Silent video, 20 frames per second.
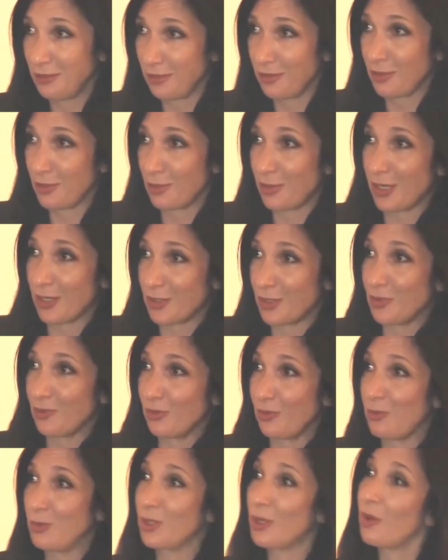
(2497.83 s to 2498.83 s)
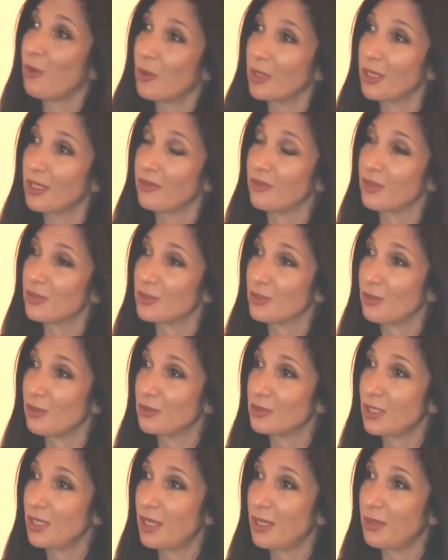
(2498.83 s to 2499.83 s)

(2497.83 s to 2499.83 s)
the direction we've been going in this whole time.